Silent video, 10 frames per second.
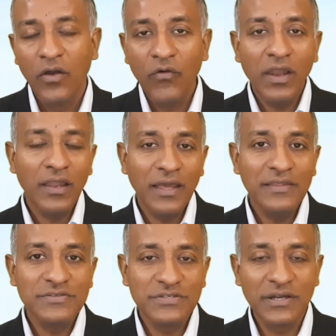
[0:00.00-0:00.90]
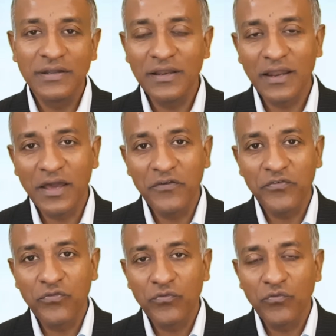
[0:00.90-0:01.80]
Well, in journal life,
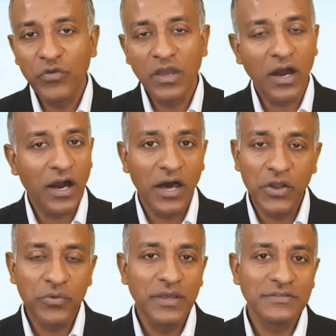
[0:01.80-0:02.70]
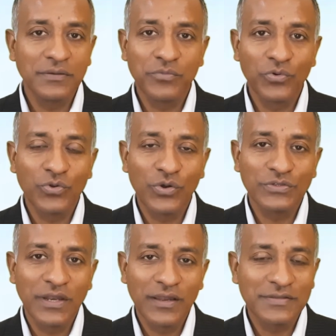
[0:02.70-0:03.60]
we are doing some root cause
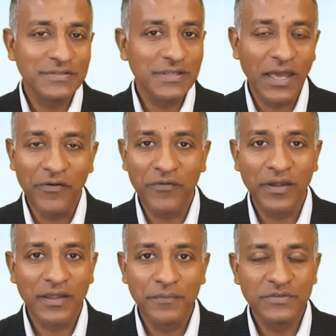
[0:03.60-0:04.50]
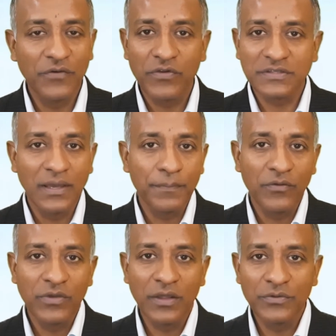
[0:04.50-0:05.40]
analysis every time. Say, for example,
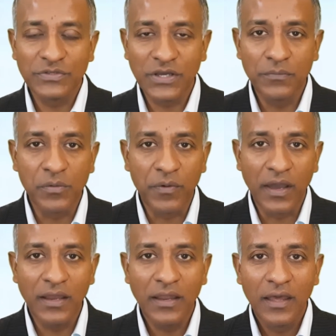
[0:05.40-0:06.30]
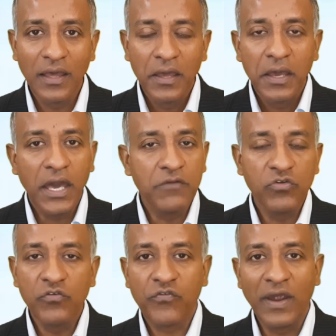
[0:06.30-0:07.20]
we are using a mobile and
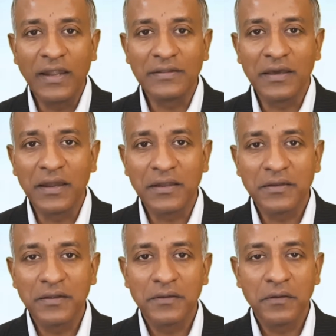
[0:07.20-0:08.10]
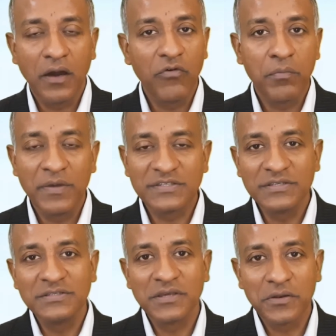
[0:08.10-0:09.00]
we find that uh, our
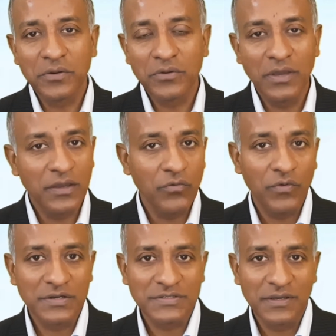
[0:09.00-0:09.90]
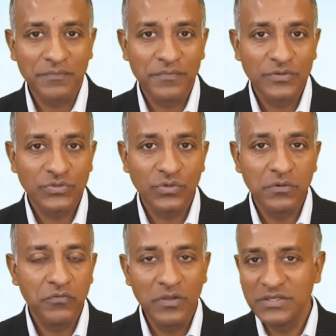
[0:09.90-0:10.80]
messages are not going on WhatsApp
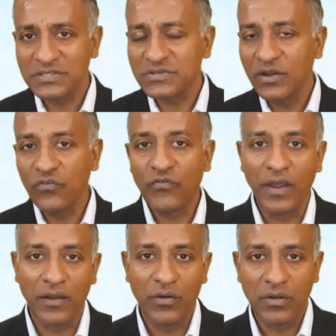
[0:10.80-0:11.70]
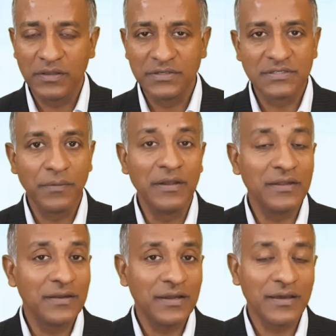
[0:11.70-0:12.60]
so we'll just try to find out is it some
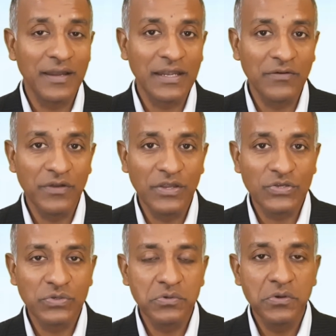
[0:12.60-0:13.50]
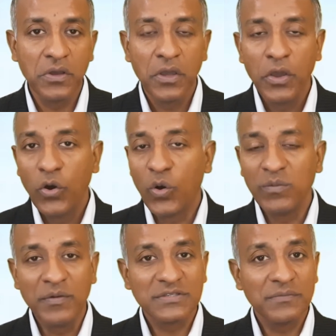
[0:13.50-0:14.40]
internet connectivity issue or
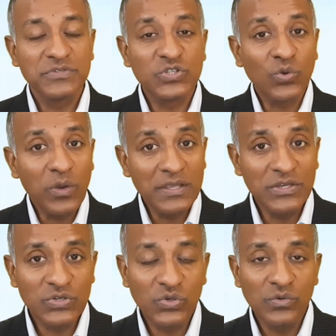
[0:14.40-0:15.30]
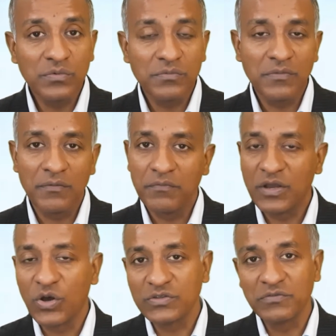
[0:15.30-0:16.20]
maybe some storage issue
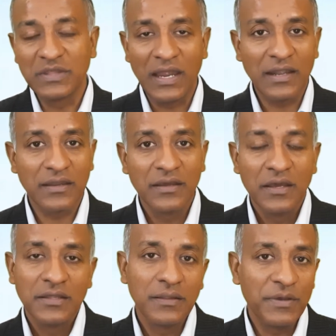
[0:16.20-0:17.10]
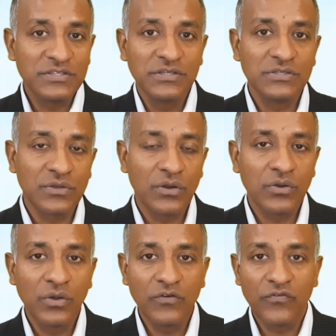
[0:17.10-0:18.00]
because of that the message is not
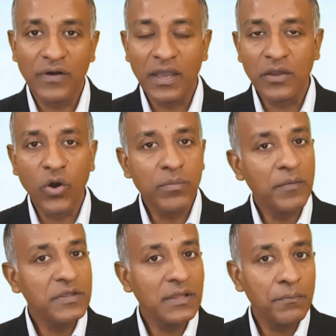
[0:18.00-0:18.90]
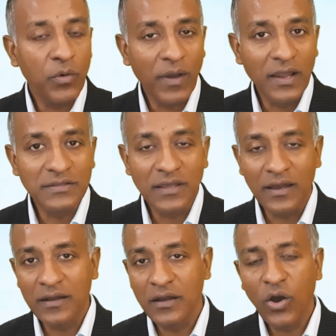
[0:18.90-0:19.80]
going fine or maybe the mobile is
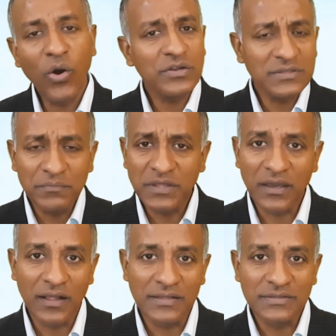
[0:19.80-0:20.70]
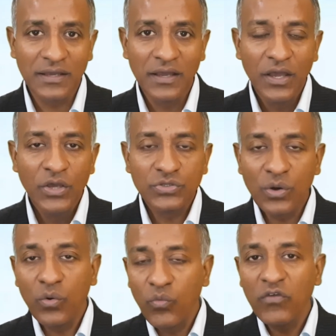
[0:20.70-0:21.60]
hung or something else.
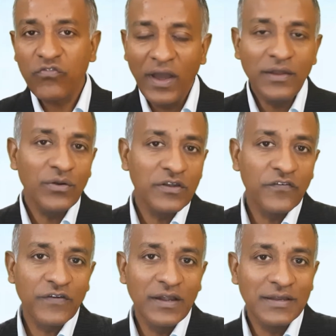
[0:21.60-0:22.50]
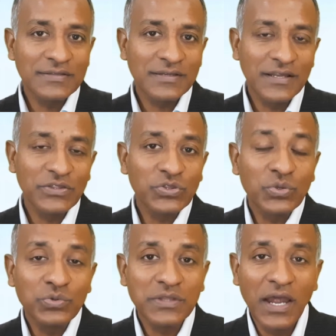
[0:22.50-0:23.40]
So we find out different reason and
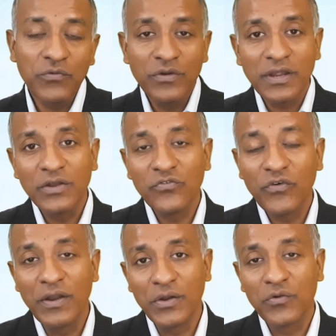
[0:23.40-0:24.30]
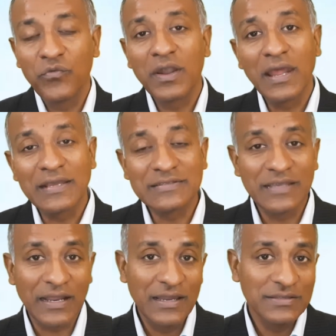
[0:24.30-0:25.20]
through that we try to find out what
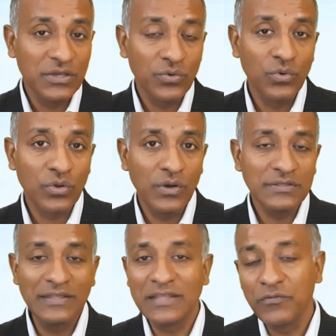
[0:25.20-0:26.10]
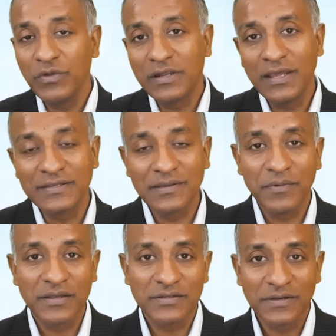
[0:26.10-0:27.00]
exactly is the root cause and then we take some
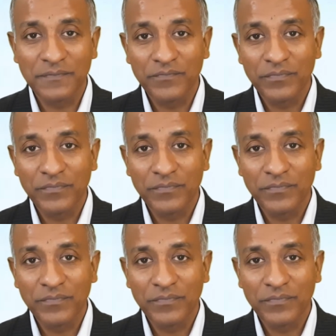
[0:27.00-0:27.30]
action.